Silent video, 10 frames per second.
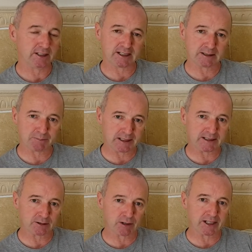It'll
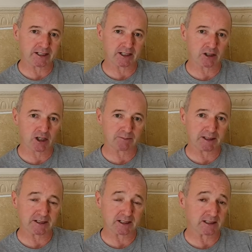bleed the radiator
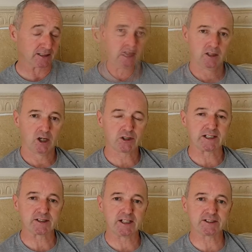automatically.
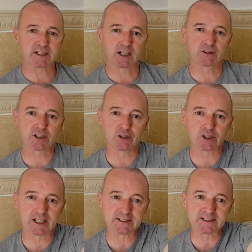Okay, so here's a closer
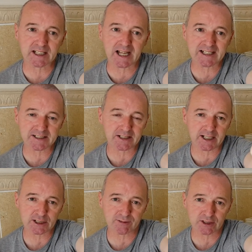look at this Aladdin
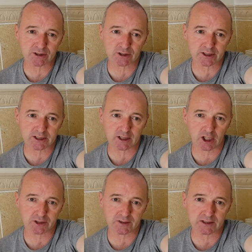HV30
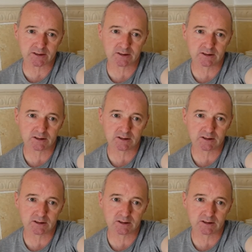Autovent.